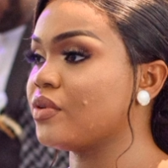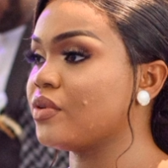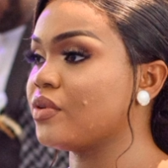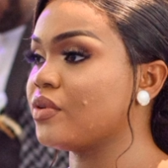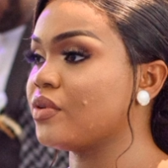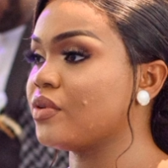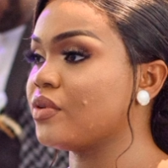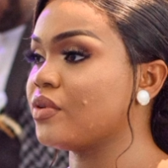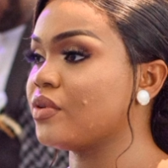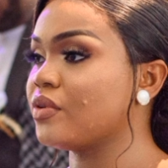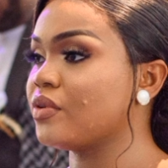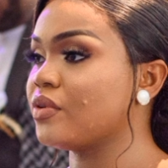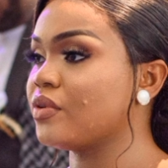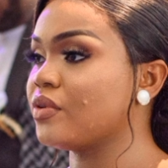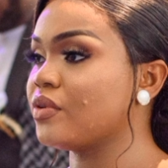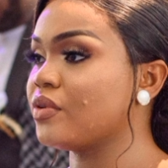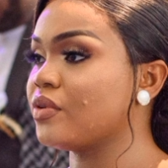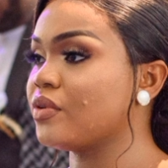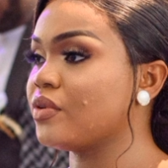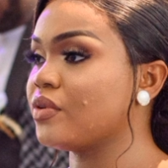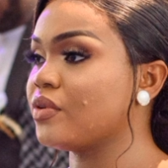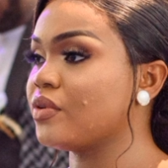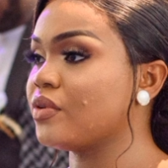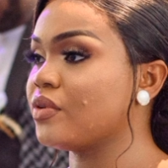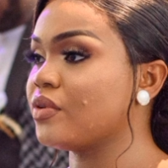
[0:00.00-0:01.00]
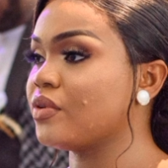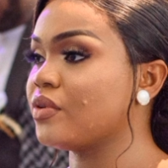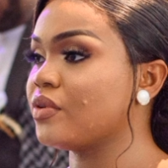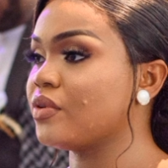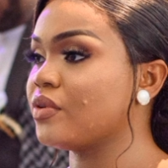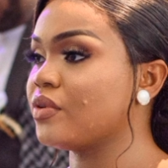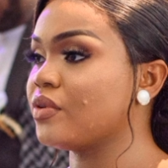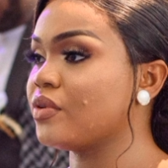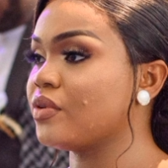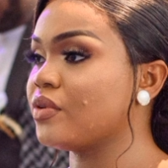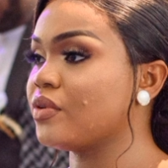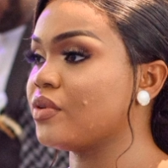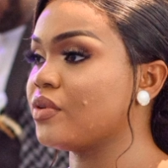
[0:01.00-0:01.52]

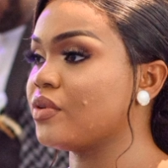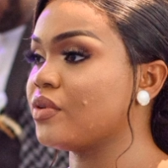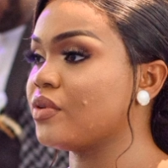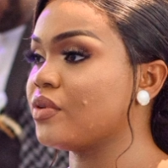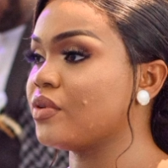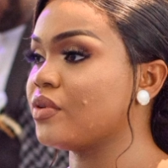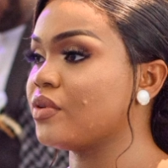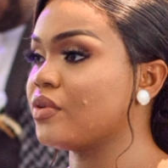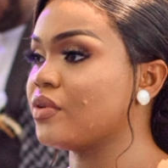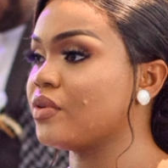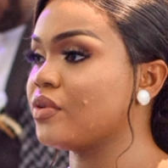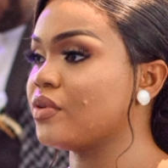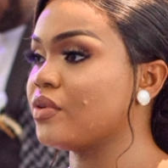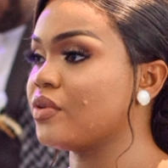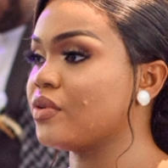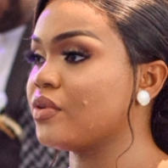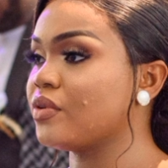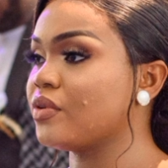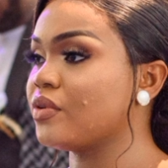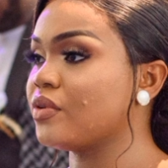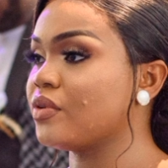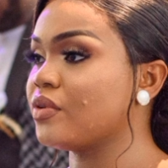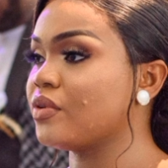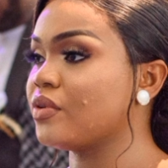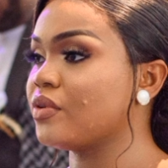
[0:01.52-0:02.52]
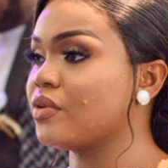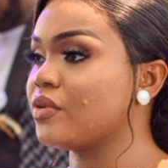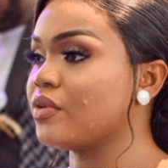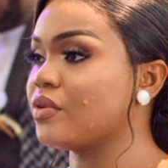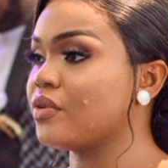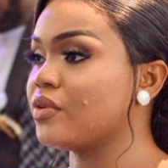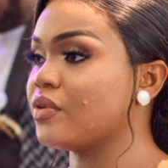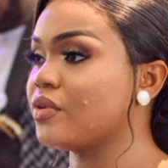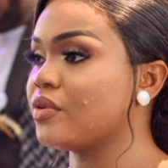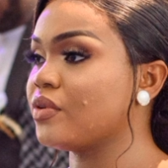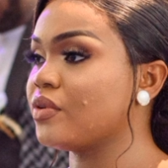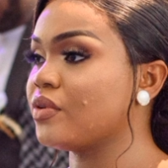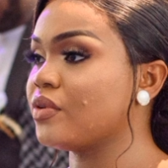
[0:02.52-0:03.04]

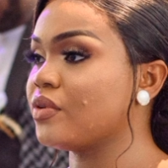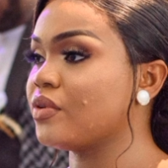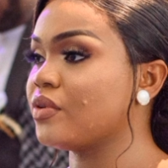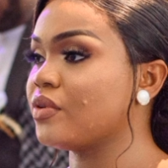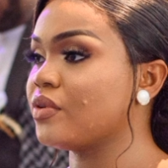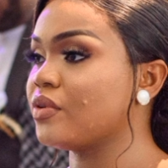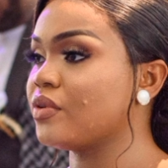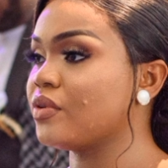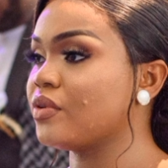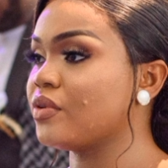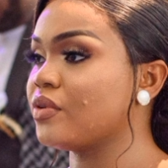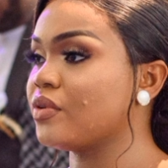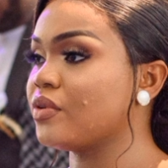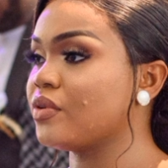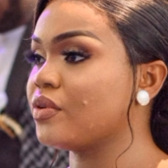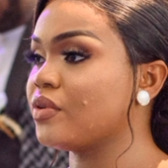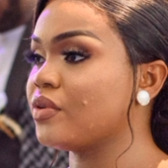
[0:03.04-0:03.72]
[no speech]